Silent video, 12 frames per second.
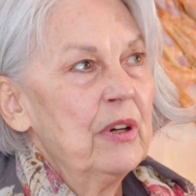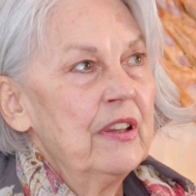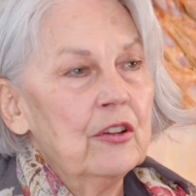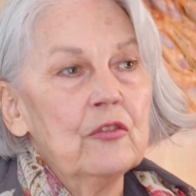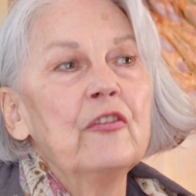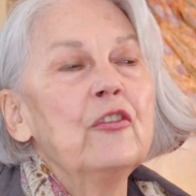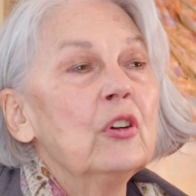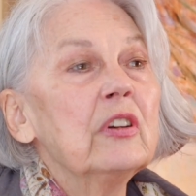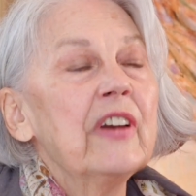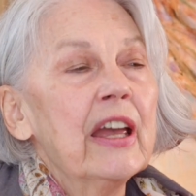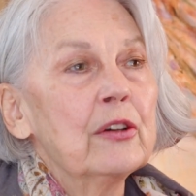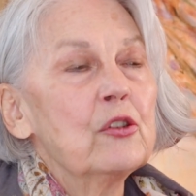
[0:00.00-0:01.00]
but they're full
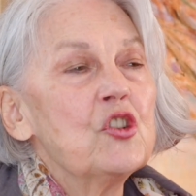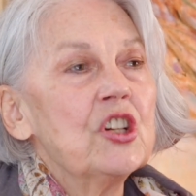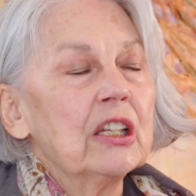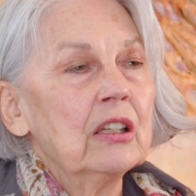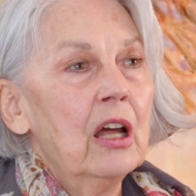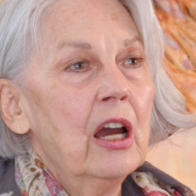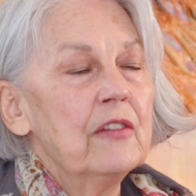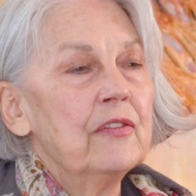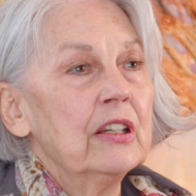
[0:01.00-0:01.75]
of energy and life,